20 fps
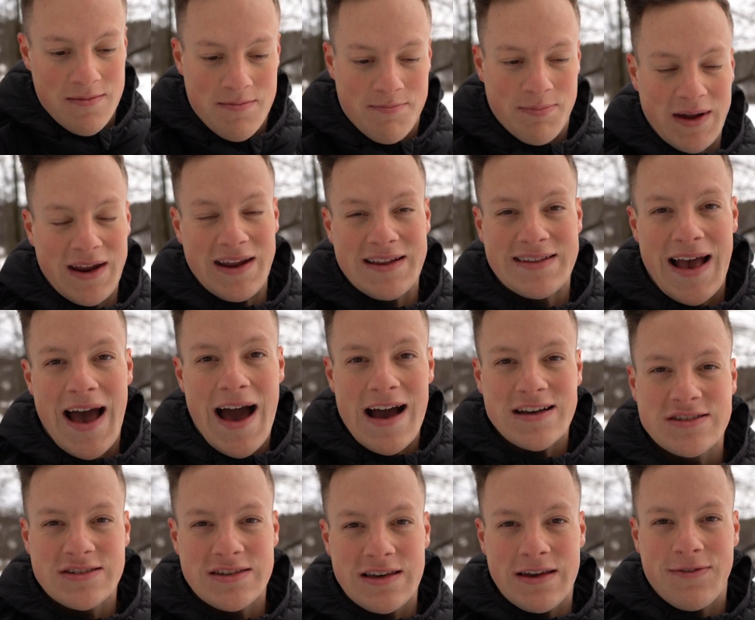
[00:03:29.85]
But it's
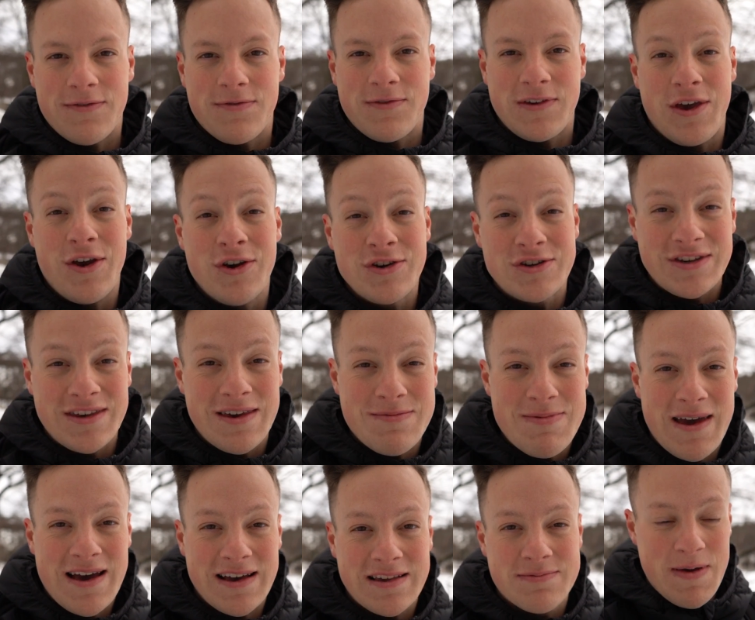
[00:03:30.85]
actually usually
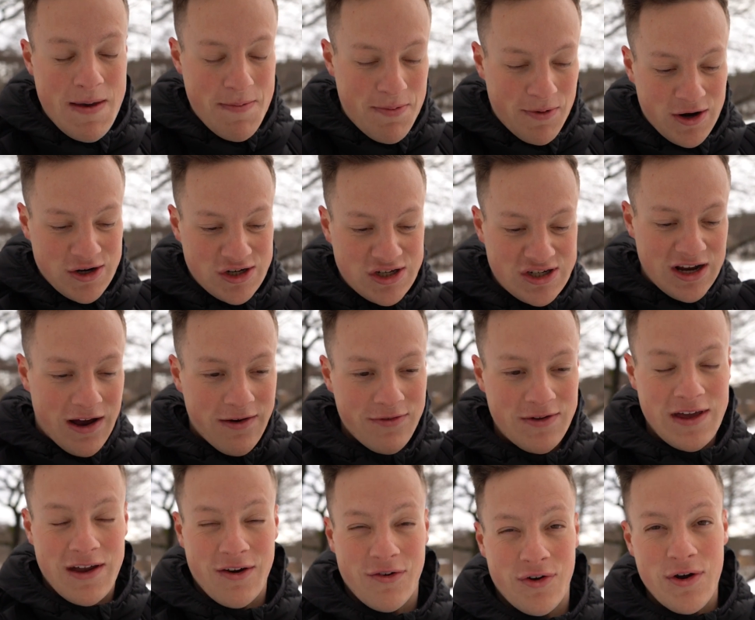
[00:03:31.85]
because people are
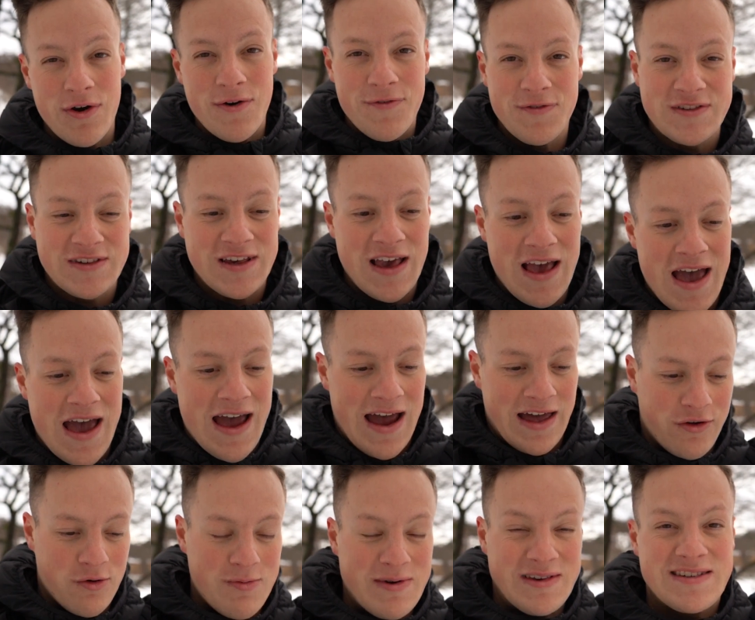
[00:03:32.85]
shoveling roofs
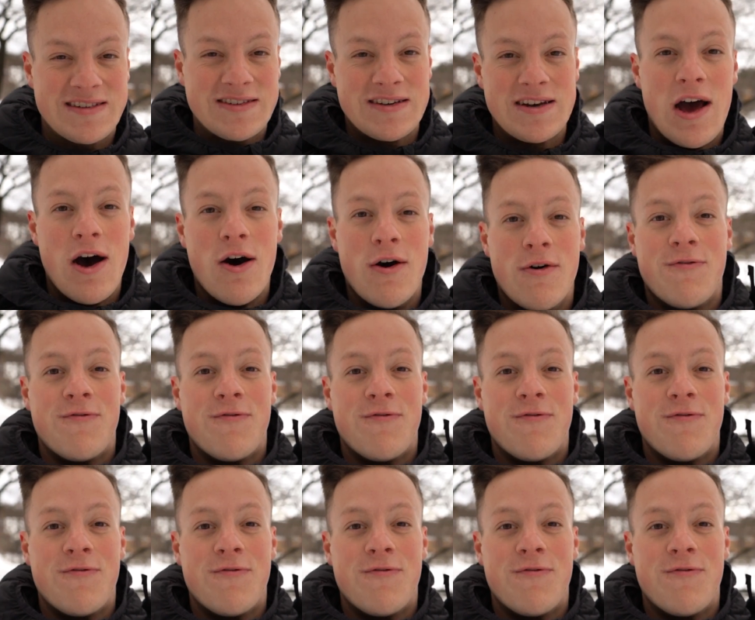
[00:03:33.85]
and there'll be snow